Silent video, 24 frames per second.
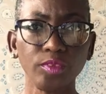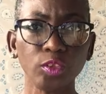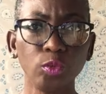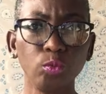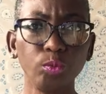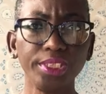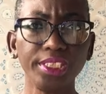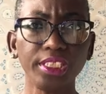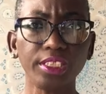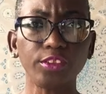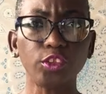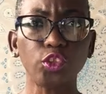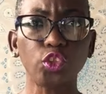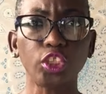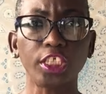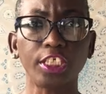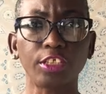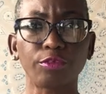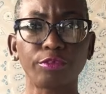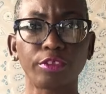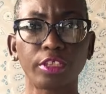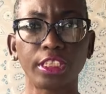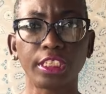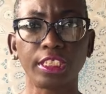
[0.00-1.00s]
we are
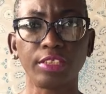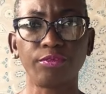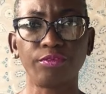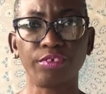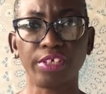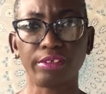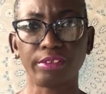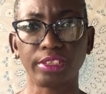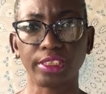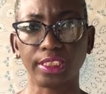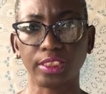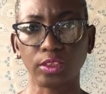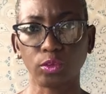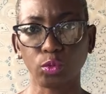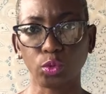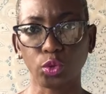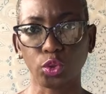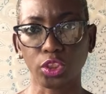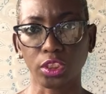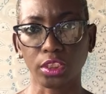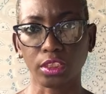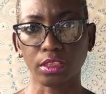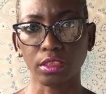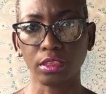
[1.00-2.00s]
generally very
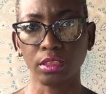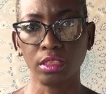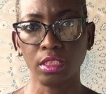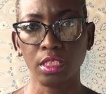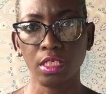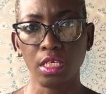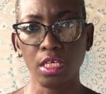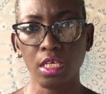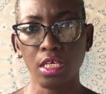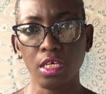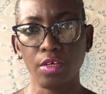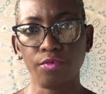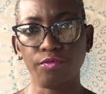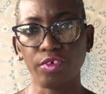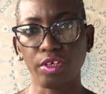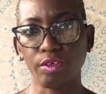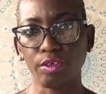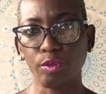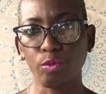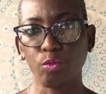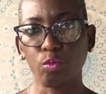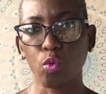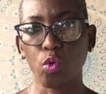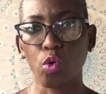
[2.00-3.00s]
social,
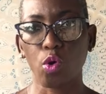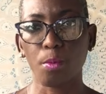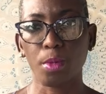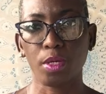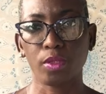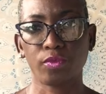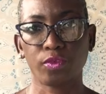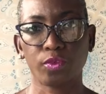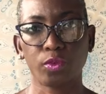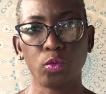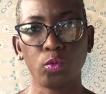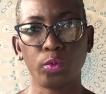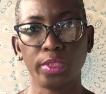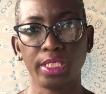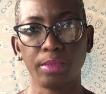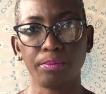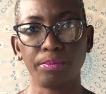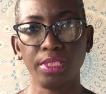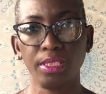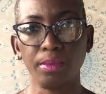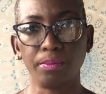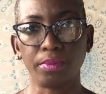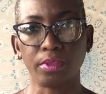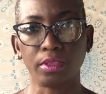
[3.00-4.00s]
very warm, outgoing
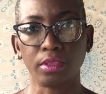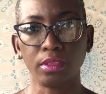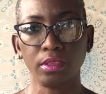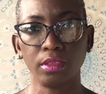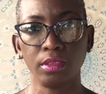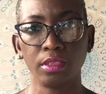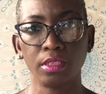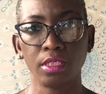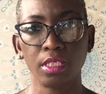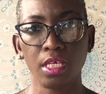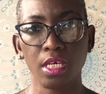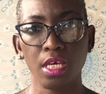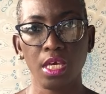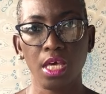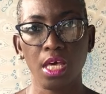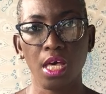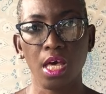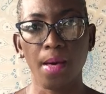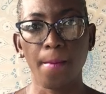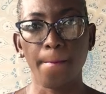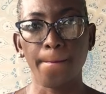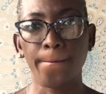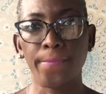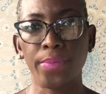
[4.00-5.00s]
people.
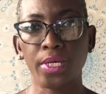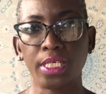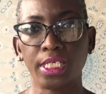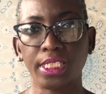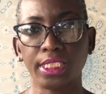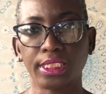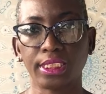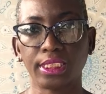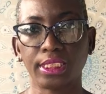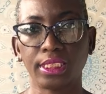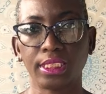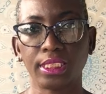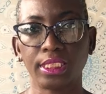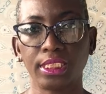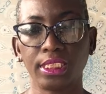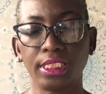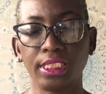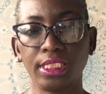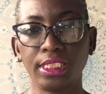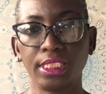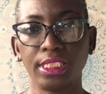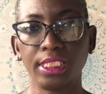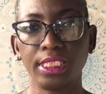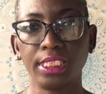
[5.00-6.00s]
But
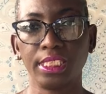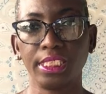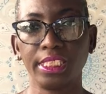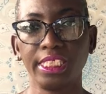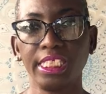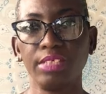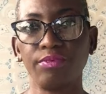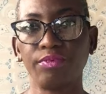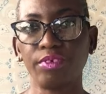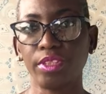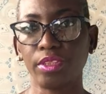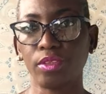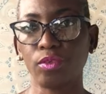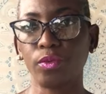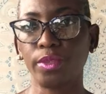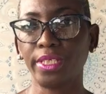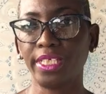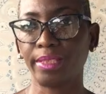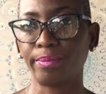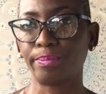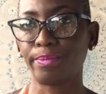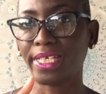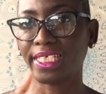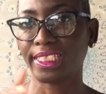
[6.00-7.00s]
even though
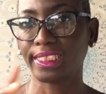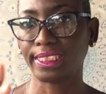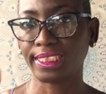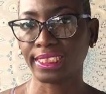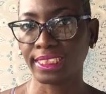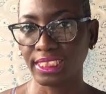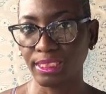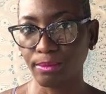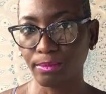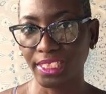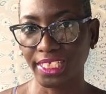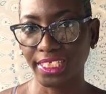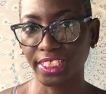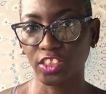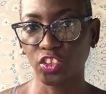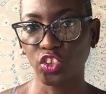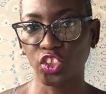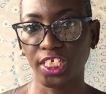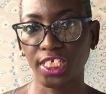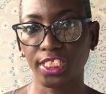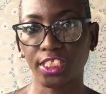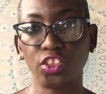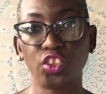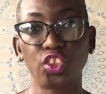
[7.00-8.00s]
it might seem like a
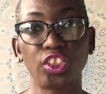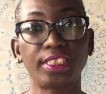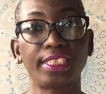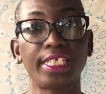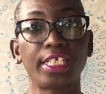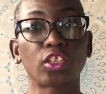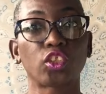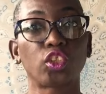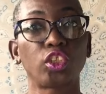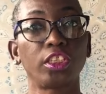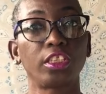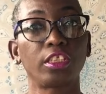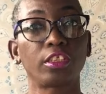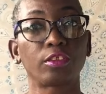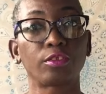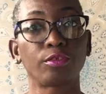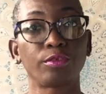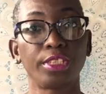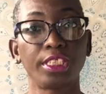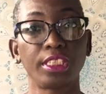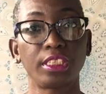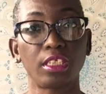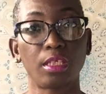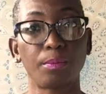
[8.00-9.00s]
challenge, it's actually a
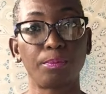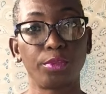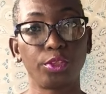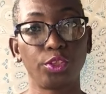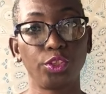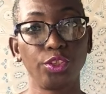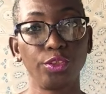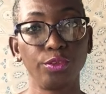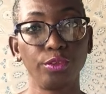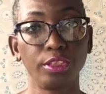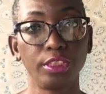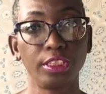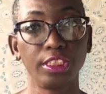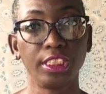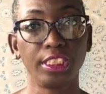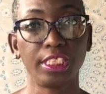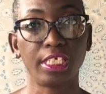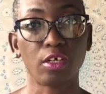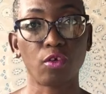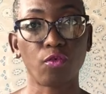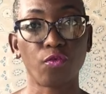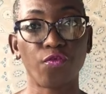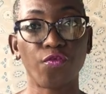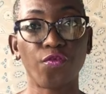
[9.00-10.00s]
great opportunity
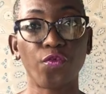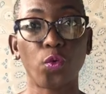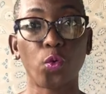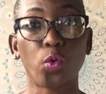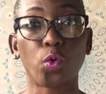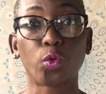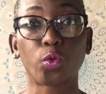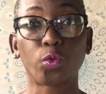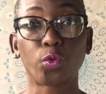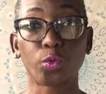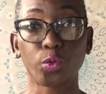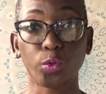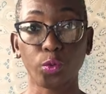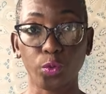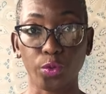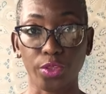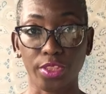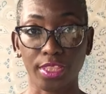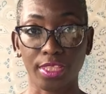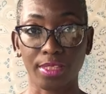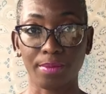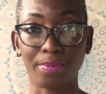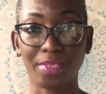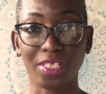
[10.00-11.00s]
now for growth
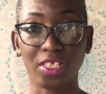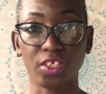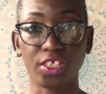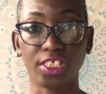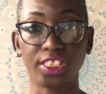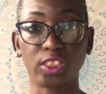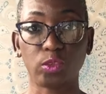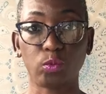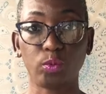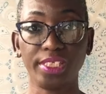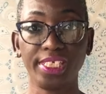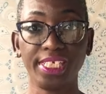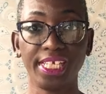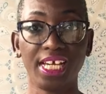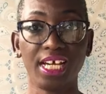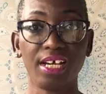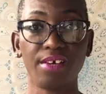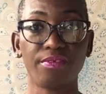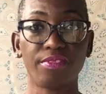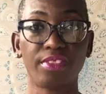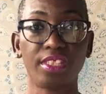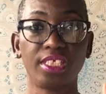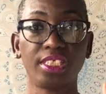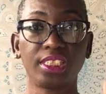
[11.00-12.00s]
because we have
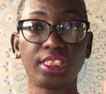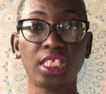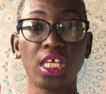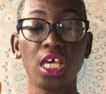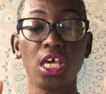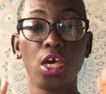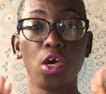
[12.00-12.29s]
this